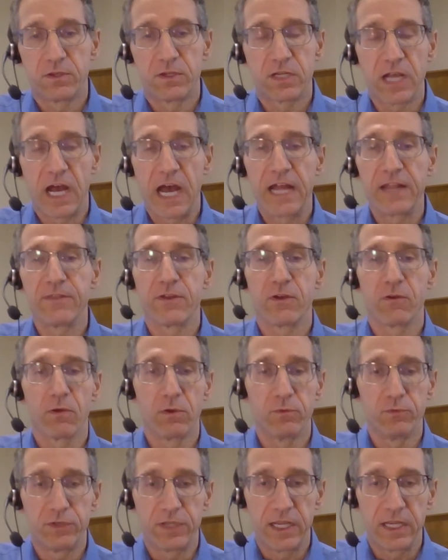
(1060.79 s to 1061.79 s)
guide their
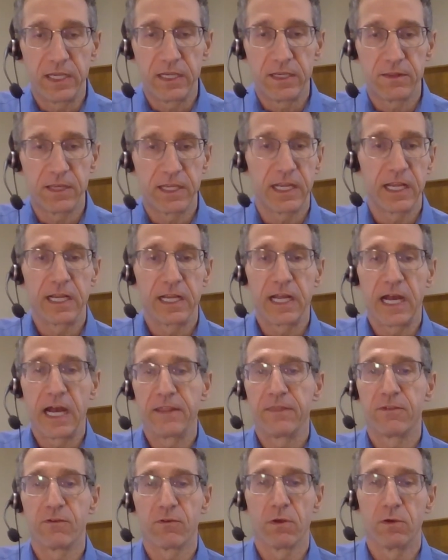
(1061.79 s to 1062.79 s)
own day, they can
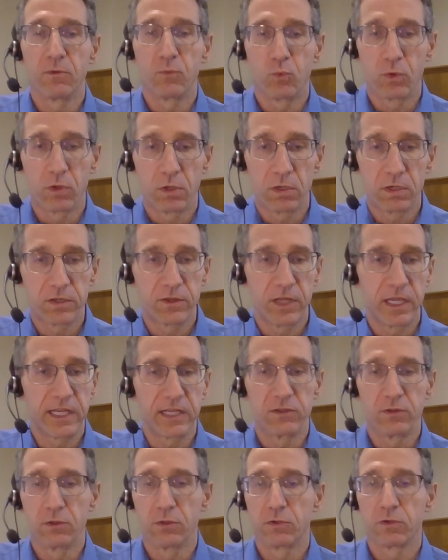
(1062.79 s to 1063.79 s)
guide their own work, they
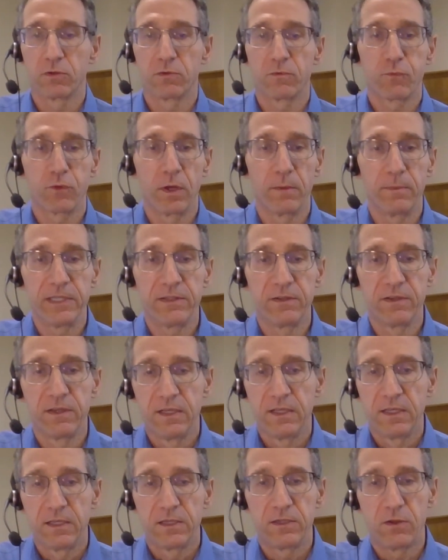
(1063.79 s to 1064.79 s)
can learn from it,
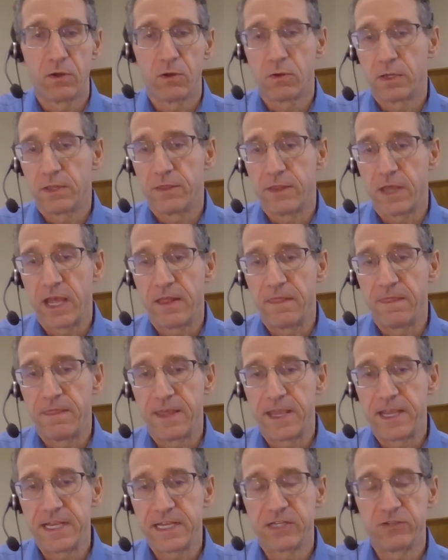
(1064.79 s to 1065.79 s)
and
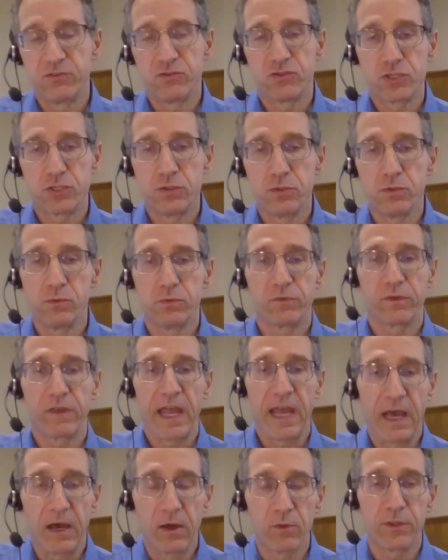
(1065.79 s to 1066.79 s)
they can choose
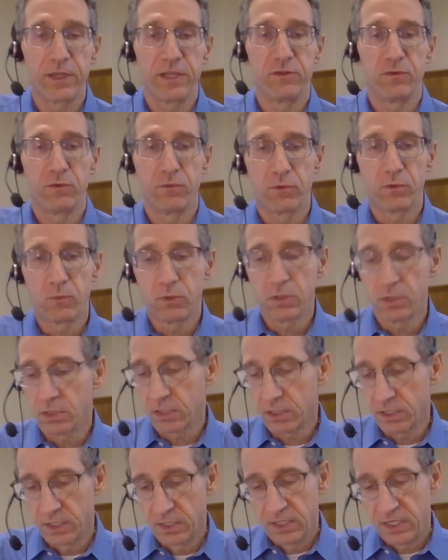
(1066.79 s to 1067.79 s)
how they do the
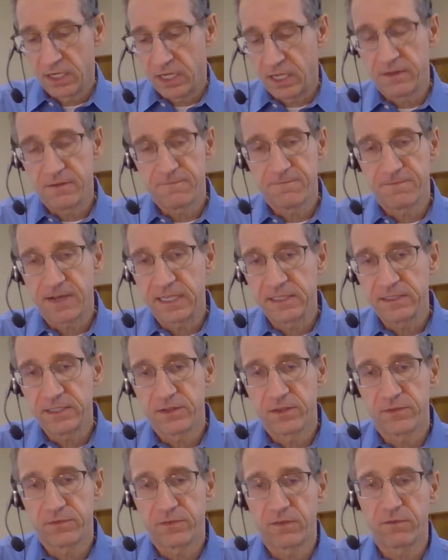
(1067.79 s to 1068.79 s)
work. And then
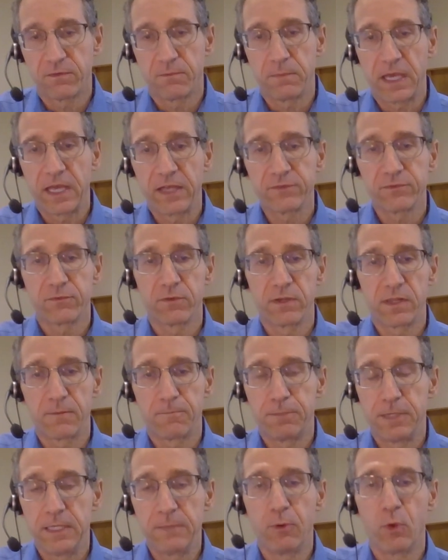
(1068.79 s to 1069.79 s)
finally, the sense of mastery,
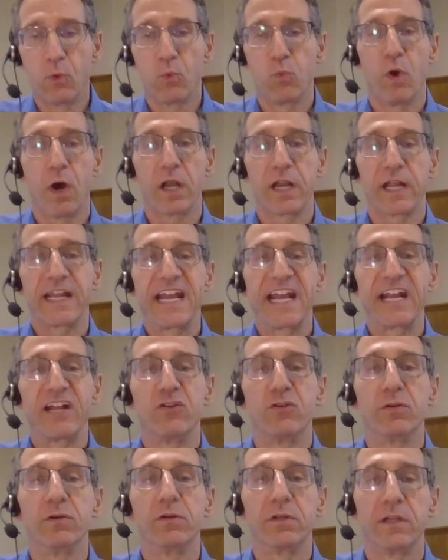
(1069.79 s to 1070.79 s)
that people want to
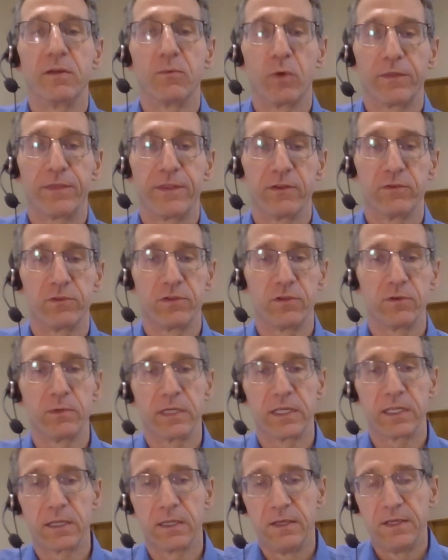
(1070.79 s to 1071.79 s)
get good at what they're
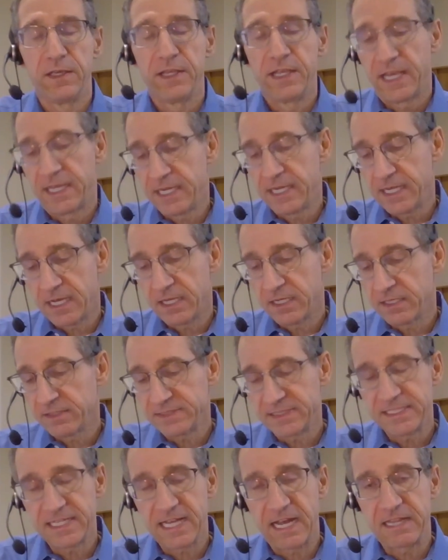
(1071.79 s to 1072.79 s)
doing. And
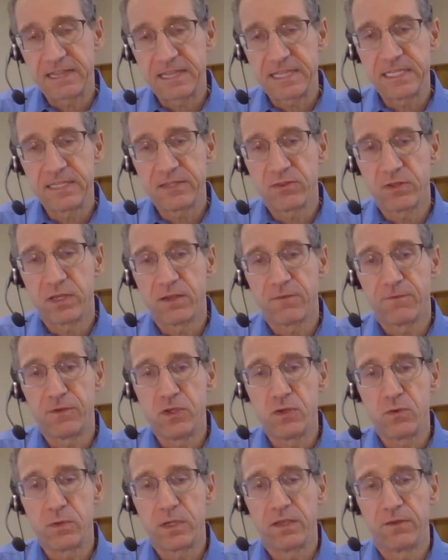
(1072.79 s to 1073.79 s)
honestly, I think that if
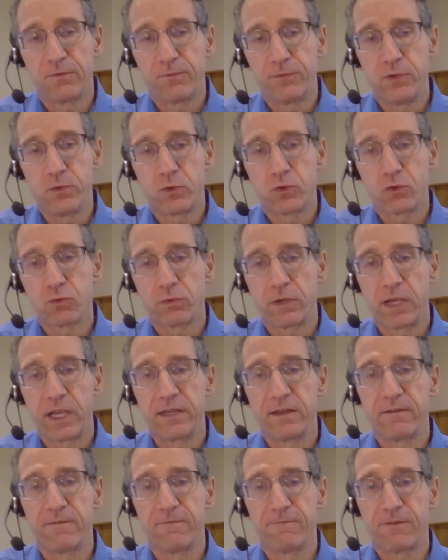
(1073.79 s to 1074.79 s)
you
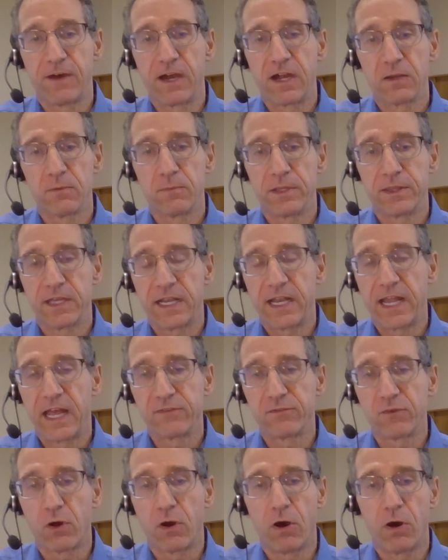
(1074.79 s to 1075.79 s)
create an environment that
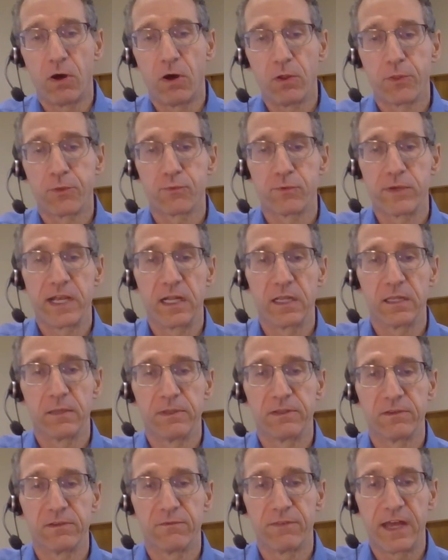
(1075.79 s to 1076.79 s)
has all three
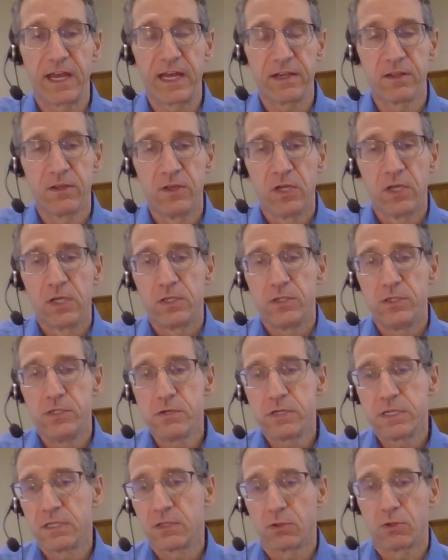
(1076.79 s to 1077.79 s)
elements of that,
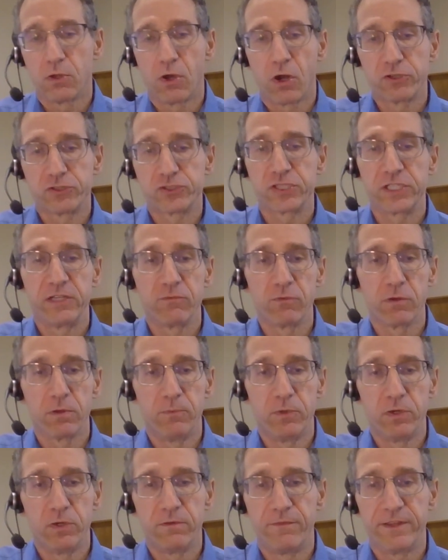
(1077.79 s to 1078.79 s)
you can largely
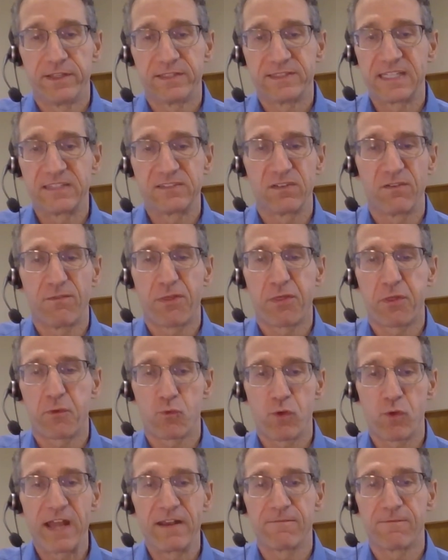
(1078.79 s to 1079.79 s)
remove the sense of
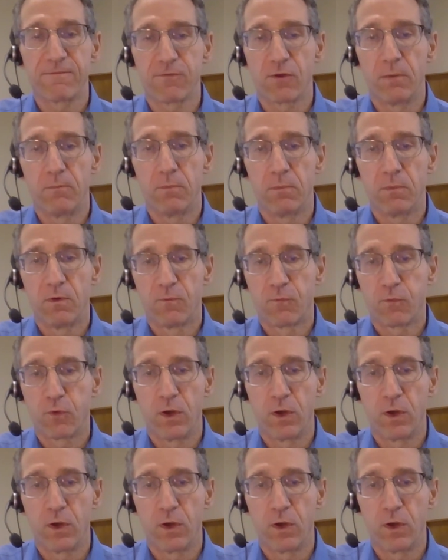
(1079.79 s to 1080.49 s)
threat from